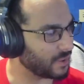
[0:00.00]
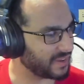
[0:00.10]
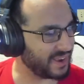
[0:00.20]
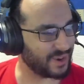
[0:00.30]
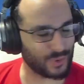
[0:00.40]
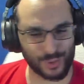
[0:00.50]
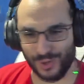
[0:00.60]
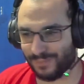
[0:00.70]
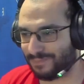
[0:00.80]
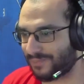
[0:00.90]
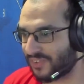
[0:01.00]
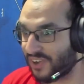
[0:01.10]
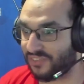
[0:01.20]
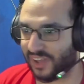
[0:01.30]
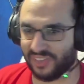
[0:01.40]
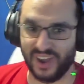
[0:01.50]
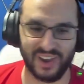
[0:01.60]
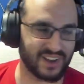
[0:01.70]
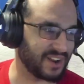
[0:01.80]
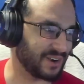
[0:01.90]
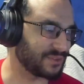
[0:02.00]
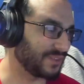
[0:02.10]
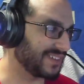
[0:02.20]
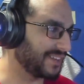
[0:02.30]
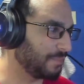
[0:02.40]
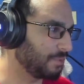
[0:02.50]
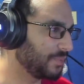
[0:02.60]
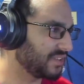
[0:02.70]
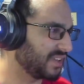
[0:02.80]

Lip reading: Day or stuff like that. I don't like time loops.